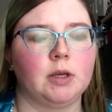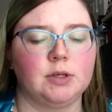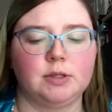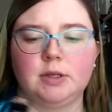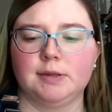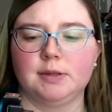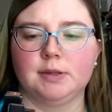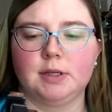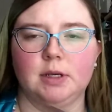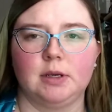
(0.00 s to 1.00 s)
It just doesn't
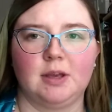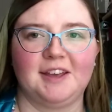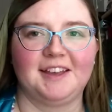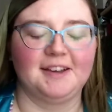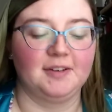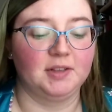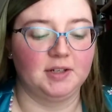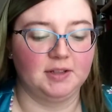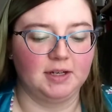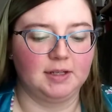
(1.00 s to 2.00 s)
say on
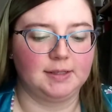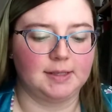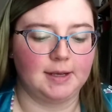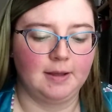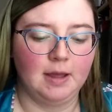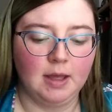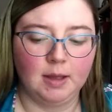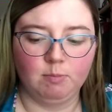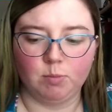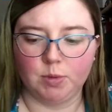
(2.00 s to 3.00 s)
there that it's that,
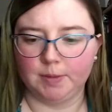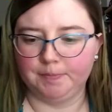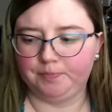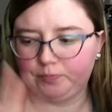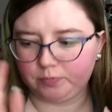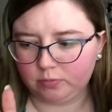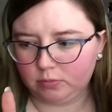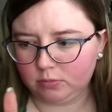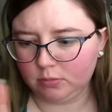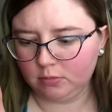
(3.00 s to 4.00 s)
but
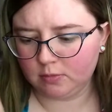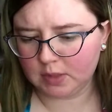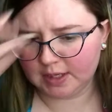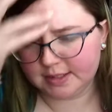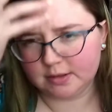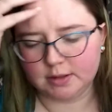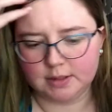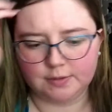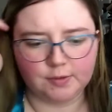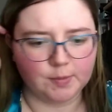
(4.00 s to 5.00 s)
it's a little
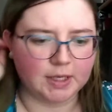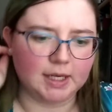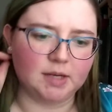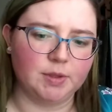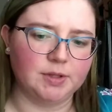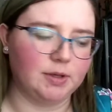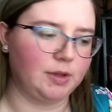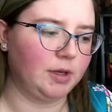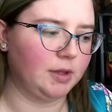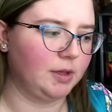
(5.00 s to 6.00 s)
different from the cake pencil. I
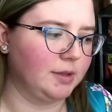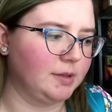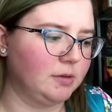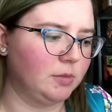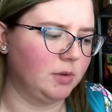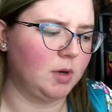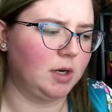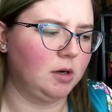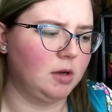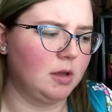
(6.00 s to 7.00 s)
think it's a little bit
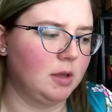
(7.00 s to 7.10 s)
wider.